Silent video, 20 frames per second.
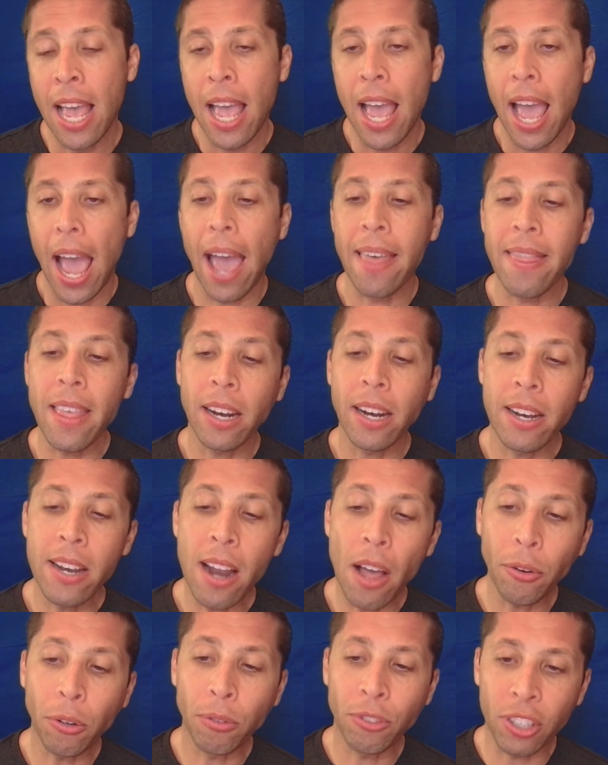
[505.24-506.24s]
And then
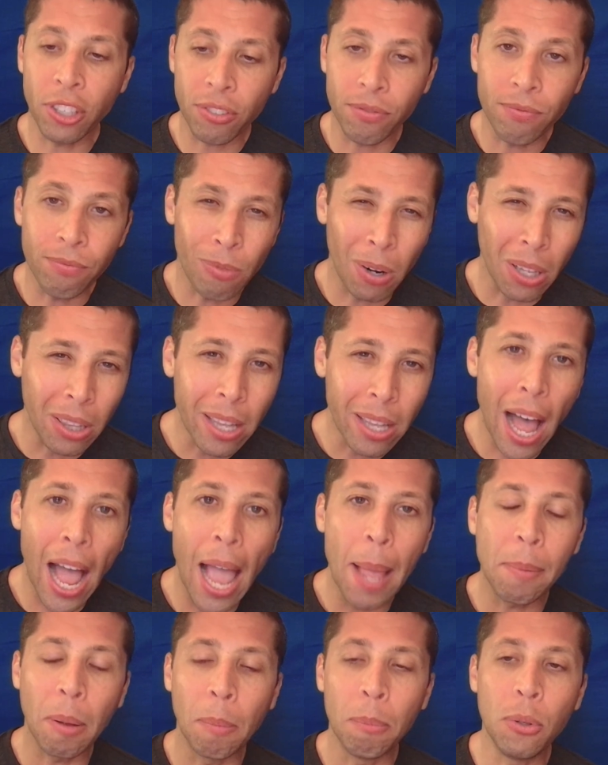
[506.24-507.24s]
another just
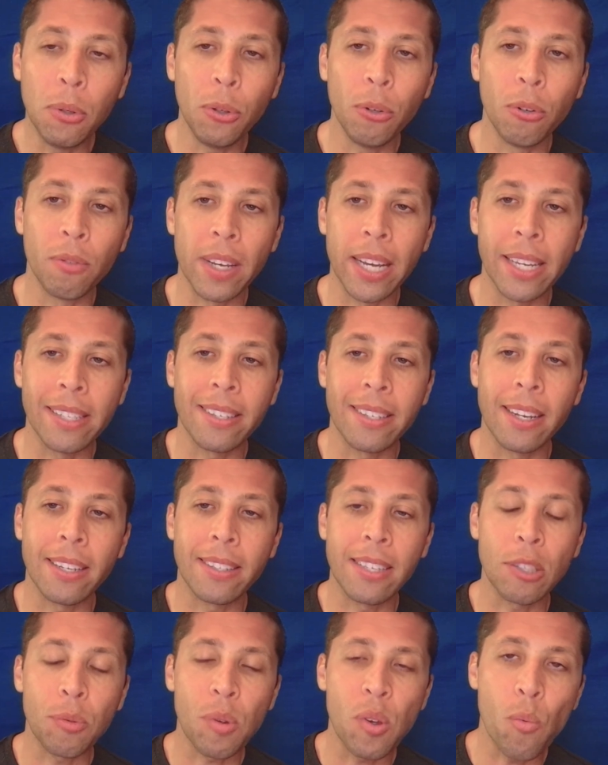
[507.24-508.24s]
reliable move is
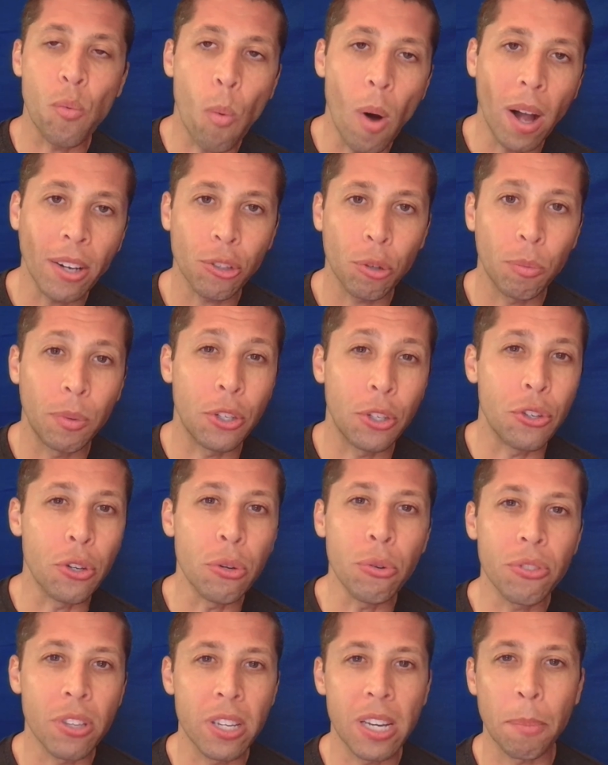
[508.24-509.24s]
since we want to
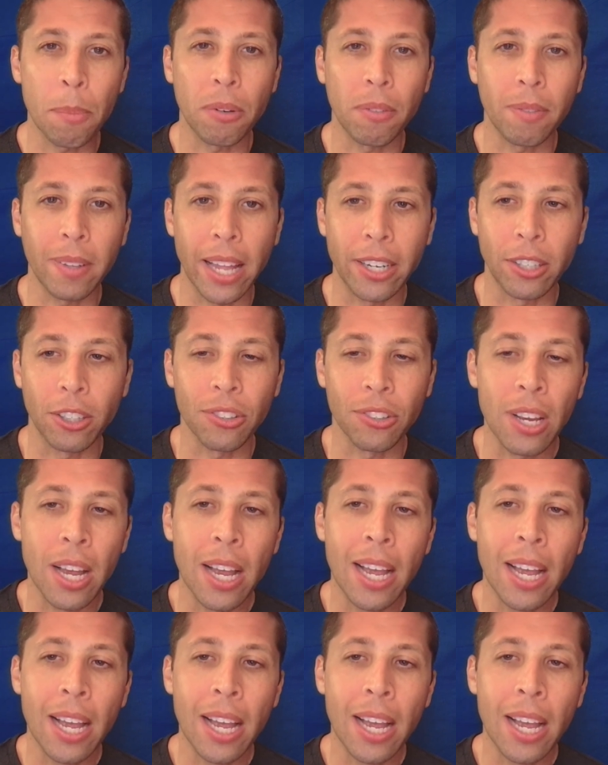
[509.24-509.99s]
reduce the number of letters,